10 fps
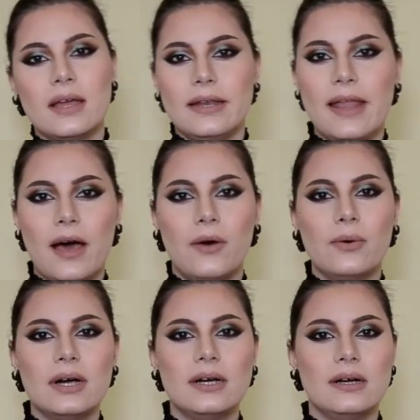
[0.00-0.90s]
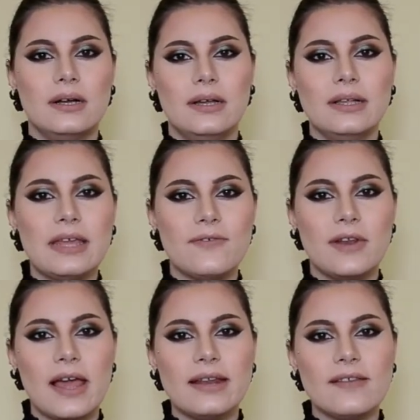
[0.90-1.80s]
Now, if you
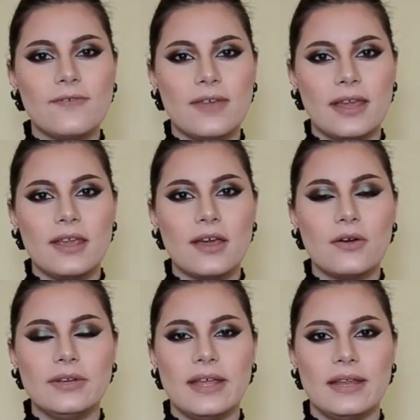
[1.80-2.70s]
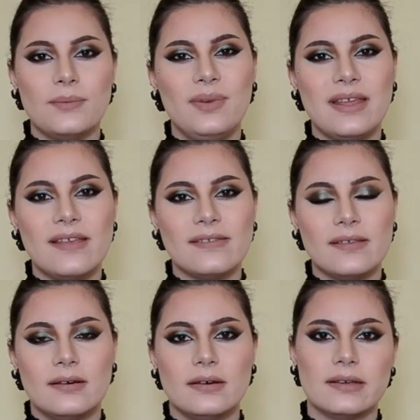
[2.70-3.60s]
like this video, then please
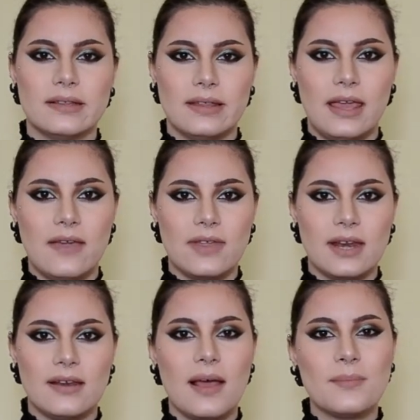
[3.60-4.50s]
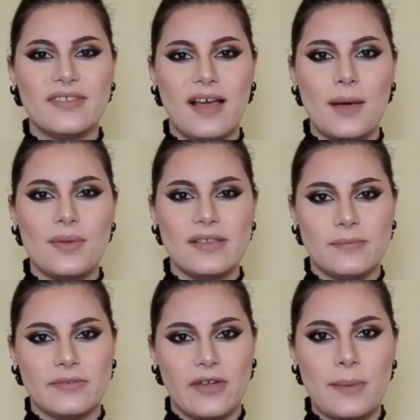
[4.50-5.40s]
give it a thumbs up and
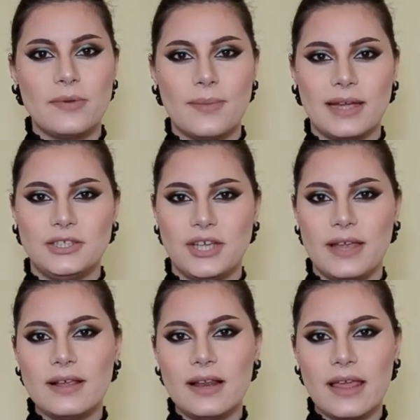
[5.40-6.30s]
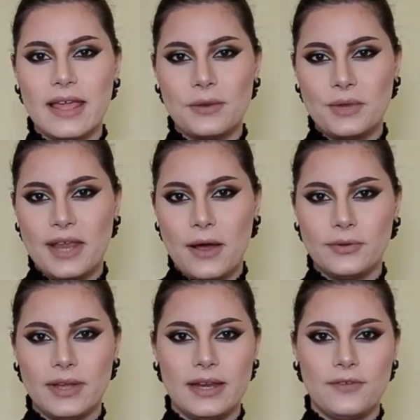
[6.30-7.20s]
subscribe to my channel, and
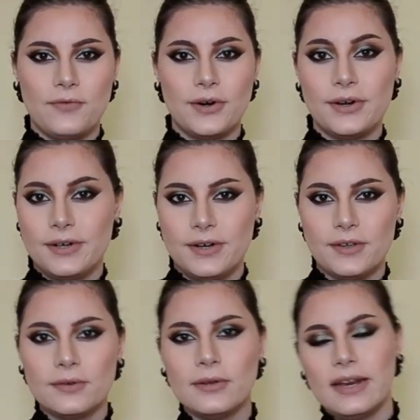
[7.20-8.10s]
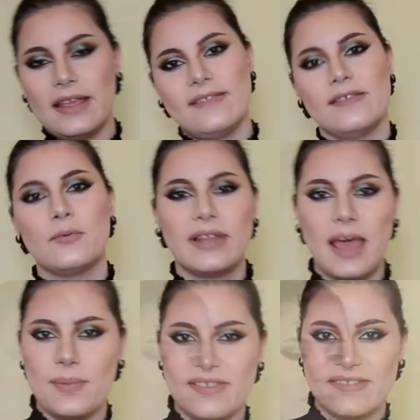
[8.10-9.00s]
without any further ado, let's see what
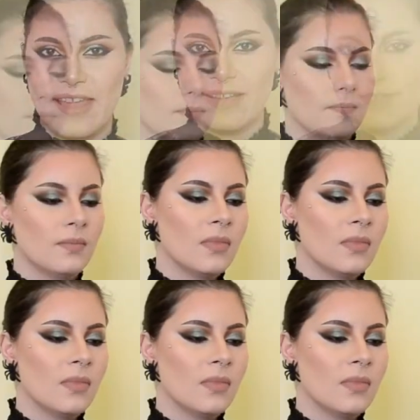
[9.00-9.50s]
happens next.